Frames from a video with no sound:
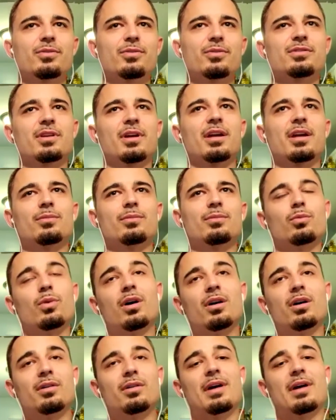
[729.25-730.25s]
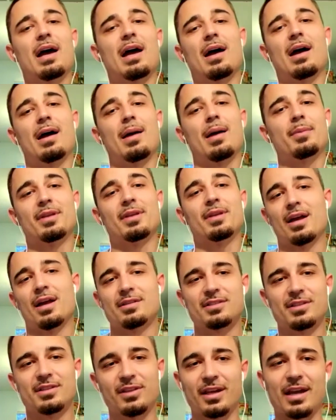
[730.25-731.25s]
So it's like, well, I mean,
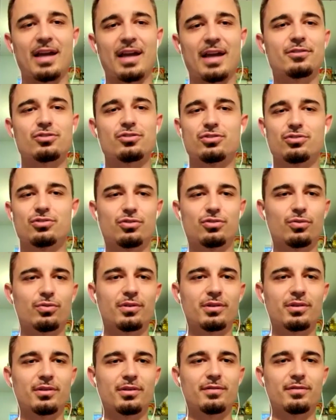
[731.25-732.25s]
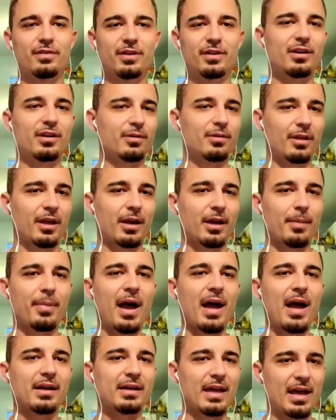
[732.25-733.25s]
honestly, like I could just do it via
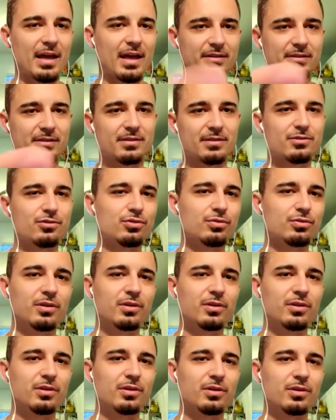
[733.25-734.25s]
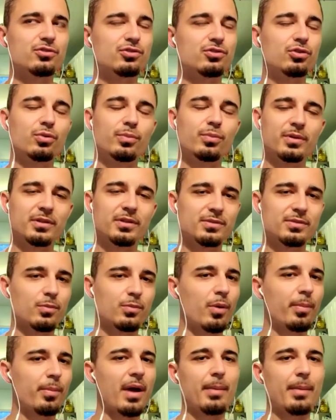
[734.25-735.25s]
like a podcast, and Zoom
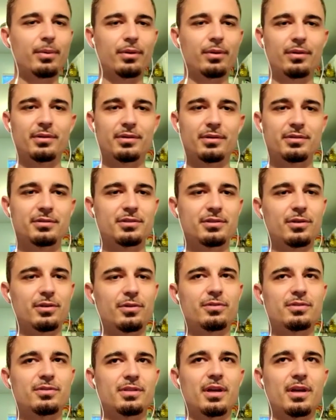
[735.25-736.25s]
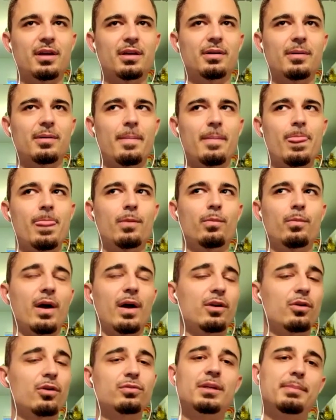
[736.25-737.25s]
is more popular. So it's like,
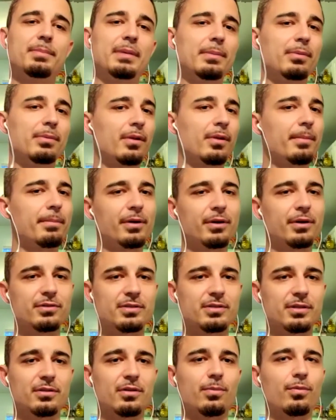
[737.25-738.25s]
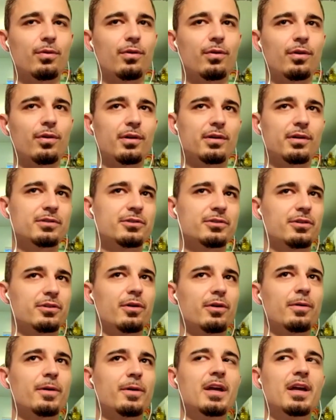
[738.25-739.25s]
well, I don't need people in person no more.
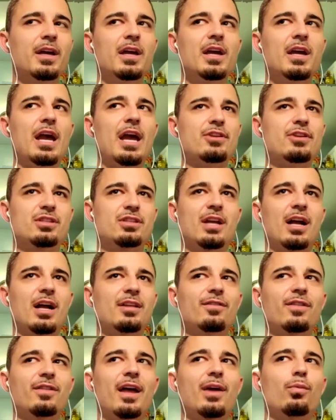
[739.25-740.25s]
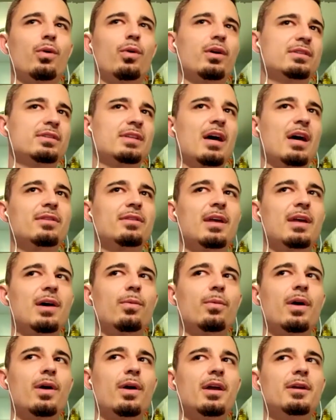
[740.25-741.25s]
So it just kind of like worked out
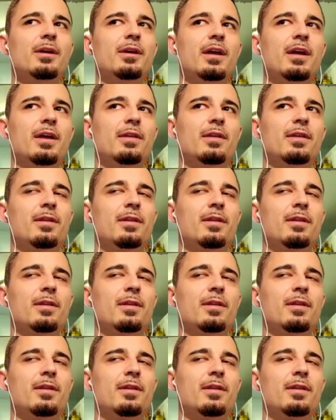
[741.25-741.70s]
that way.